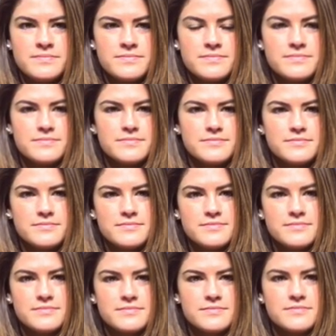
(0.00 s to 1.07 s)

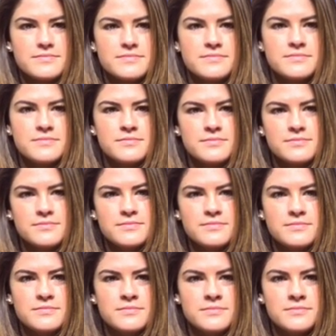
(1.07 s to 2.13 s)

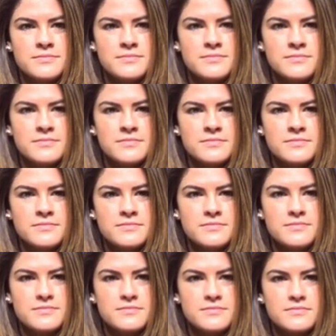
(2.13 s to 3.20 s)

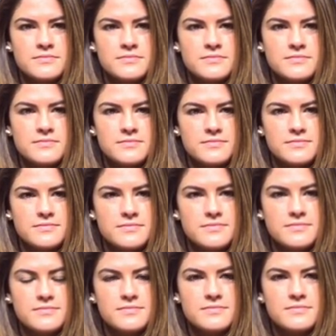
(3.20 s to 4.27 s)

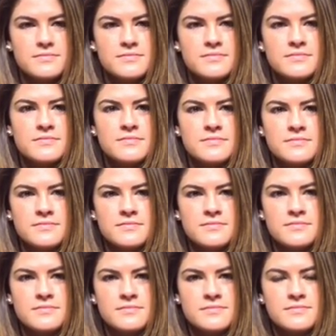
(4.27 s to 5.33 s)

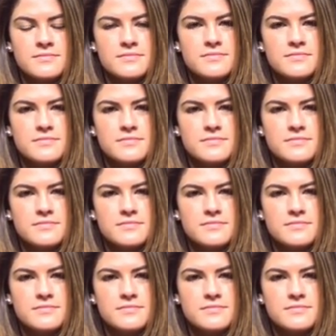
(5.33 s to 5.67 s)
No words are spoken by the person on screen.